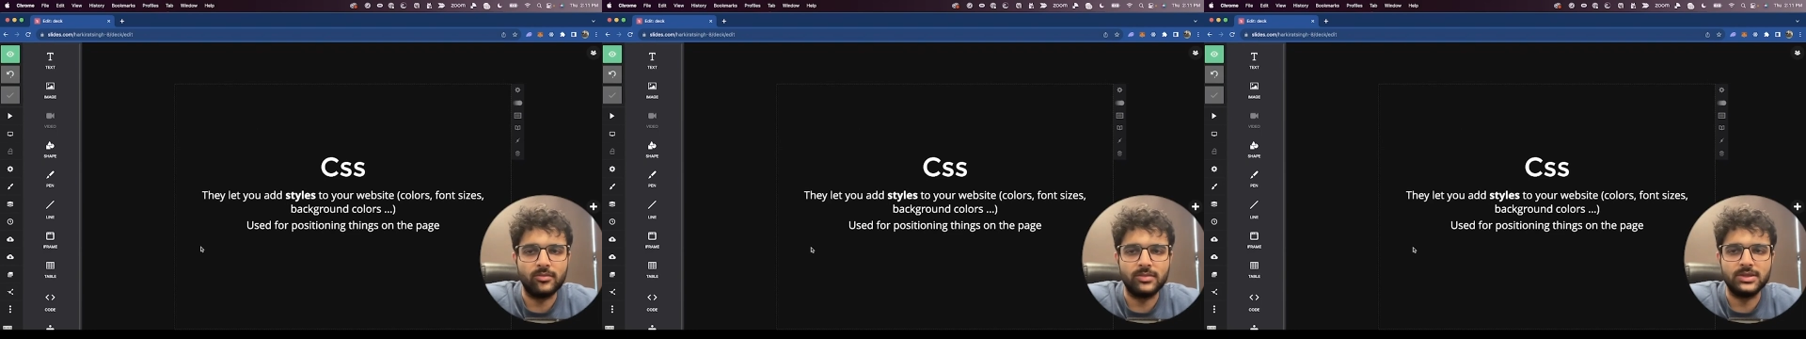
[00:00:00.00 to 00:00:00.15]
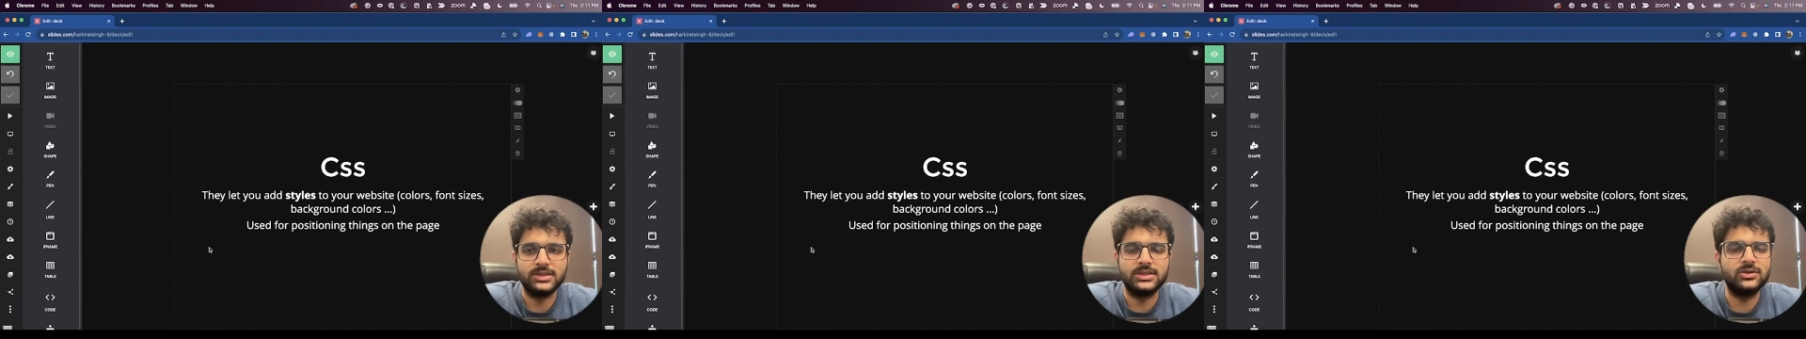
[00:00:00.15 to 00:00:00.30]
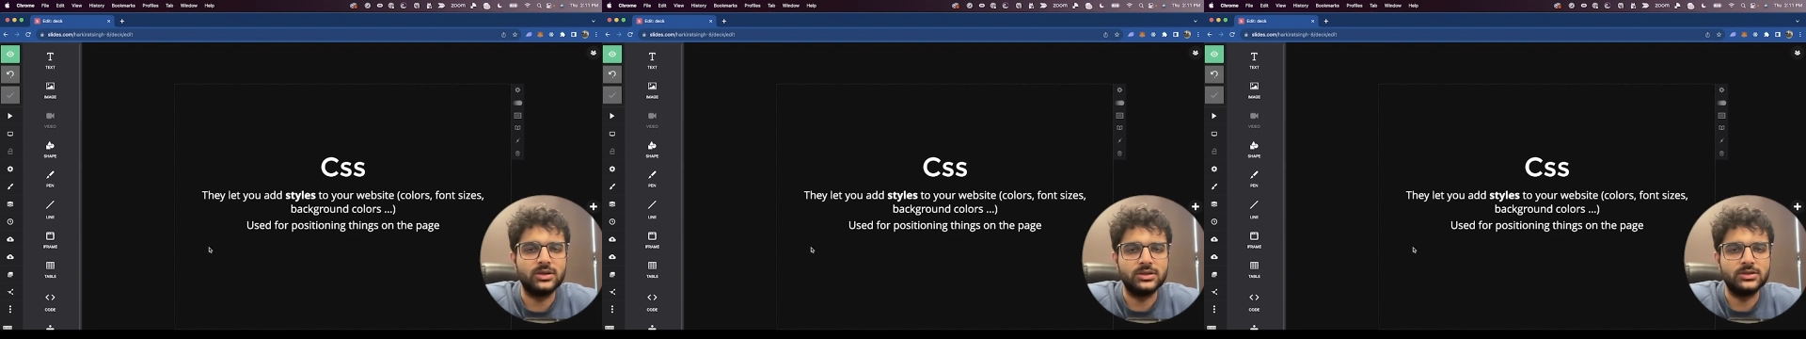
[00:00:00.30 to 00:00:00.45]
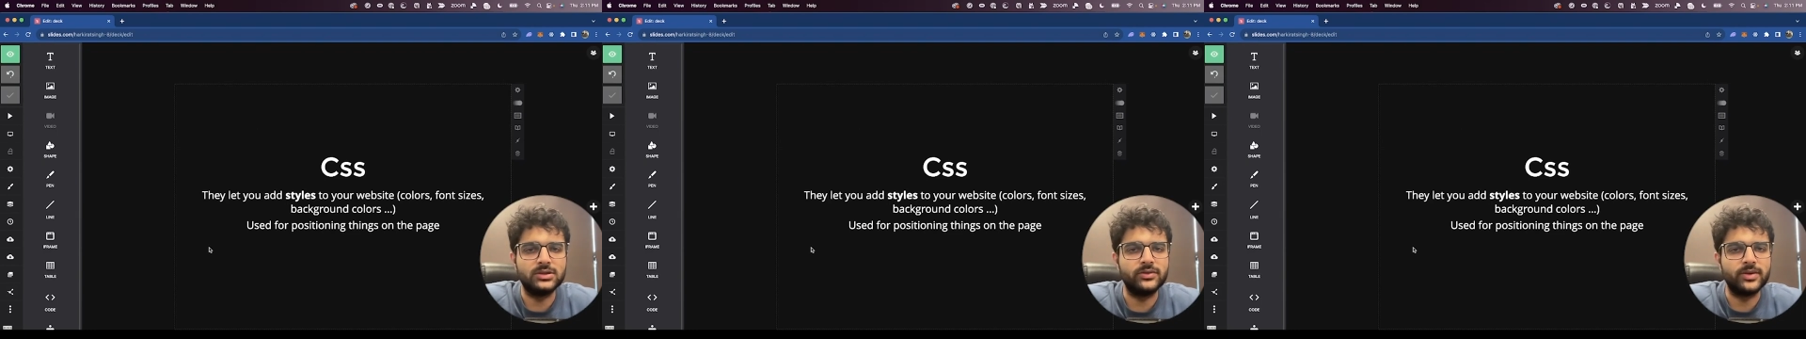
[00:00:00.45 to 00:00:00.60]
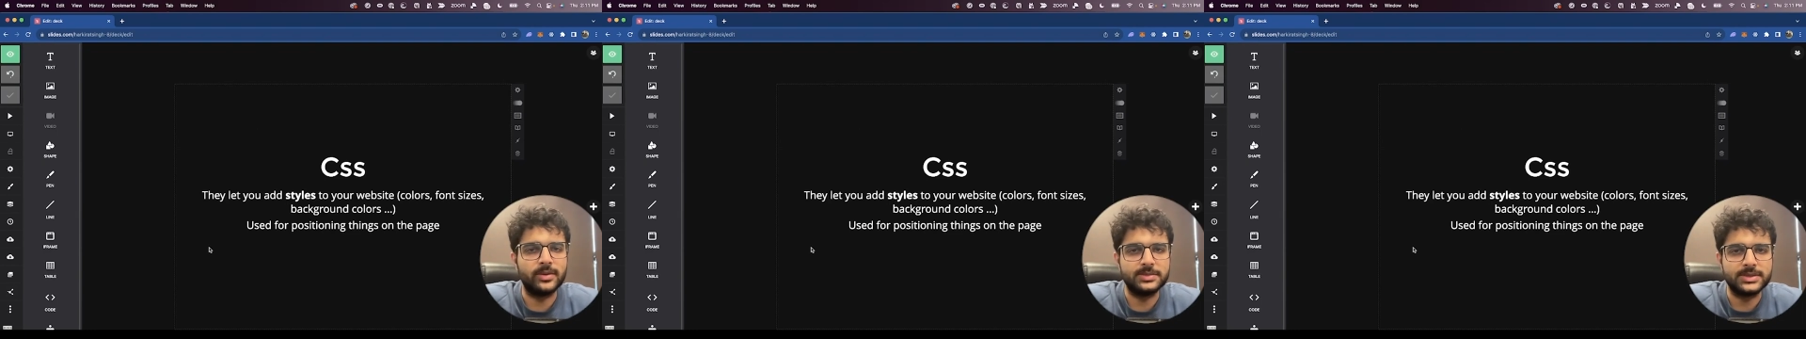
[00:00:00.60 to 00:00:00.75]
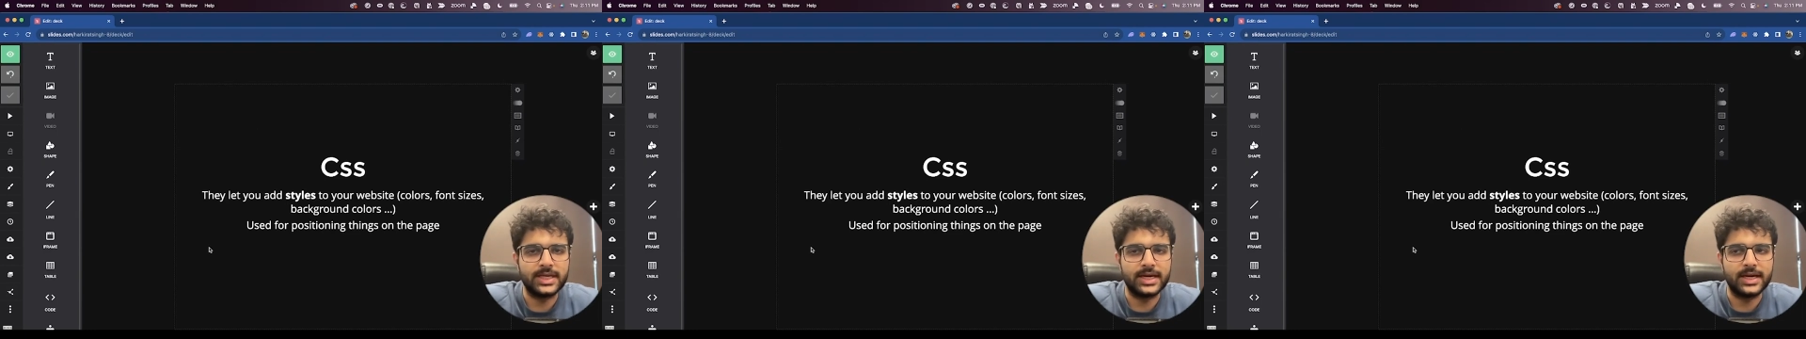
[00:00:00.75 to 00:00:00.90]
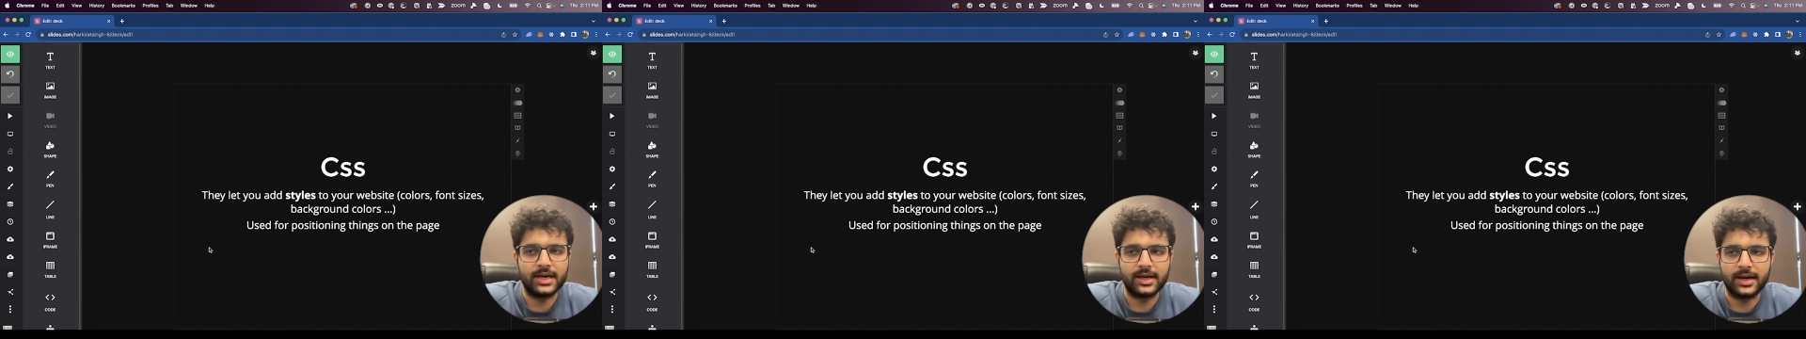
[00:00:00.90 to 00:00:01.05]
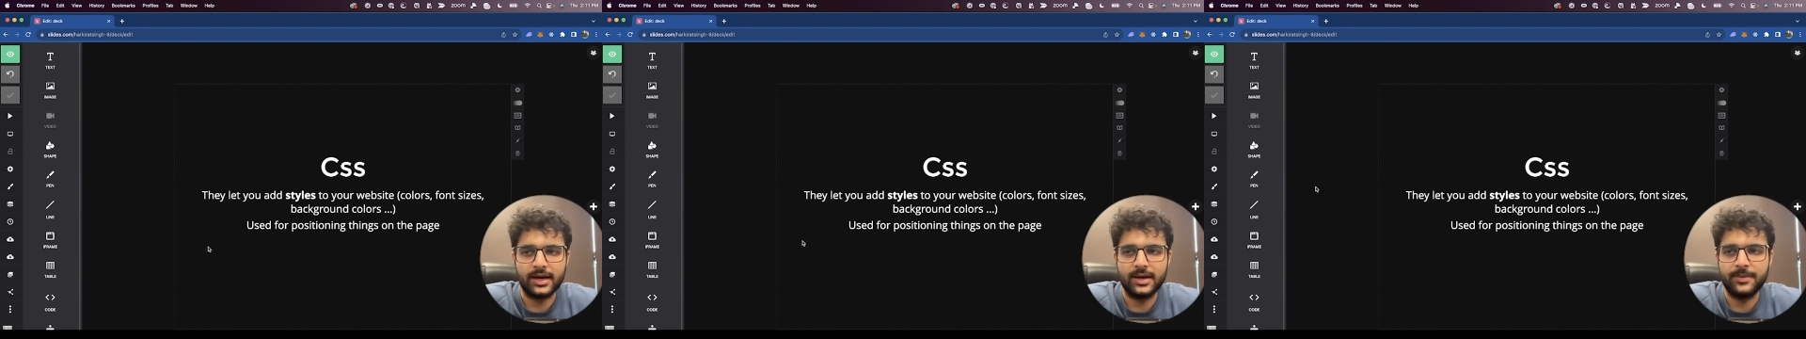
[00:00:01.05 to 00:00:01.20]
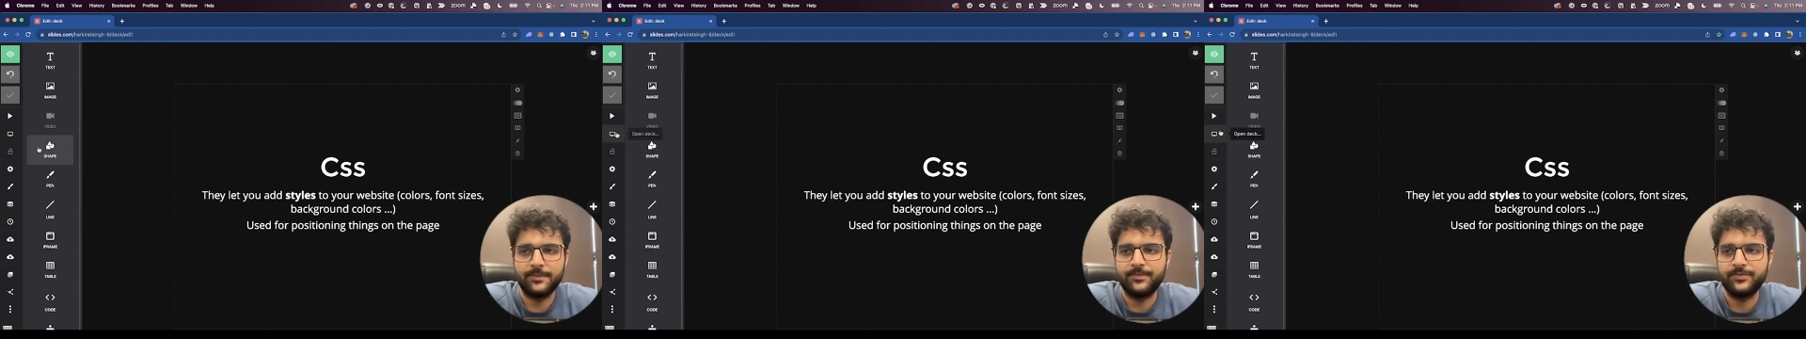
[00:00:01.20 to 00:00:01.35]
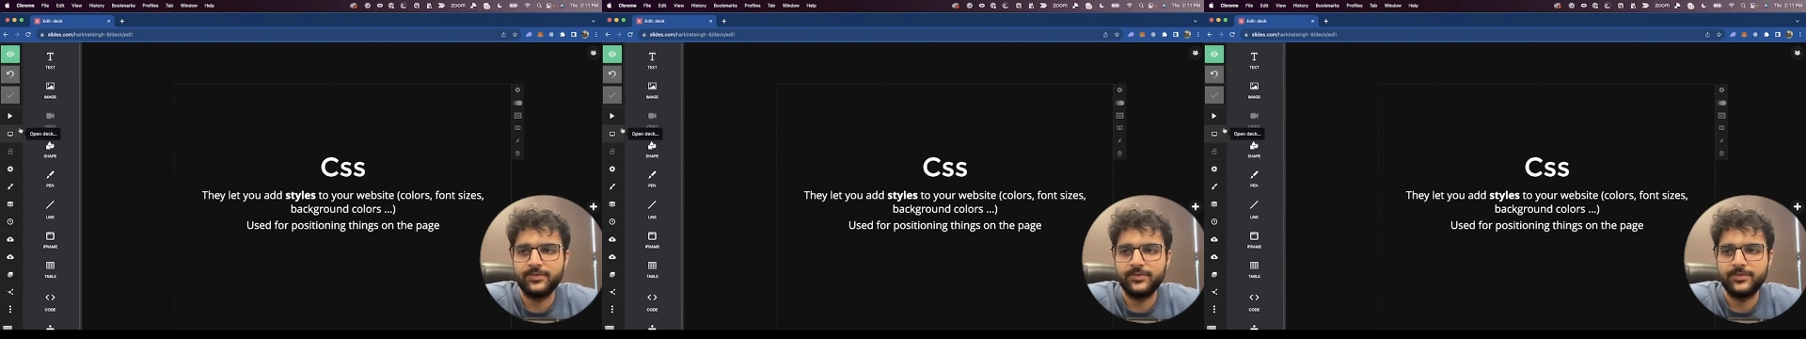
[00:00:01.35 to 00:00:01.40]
this is also a website, right?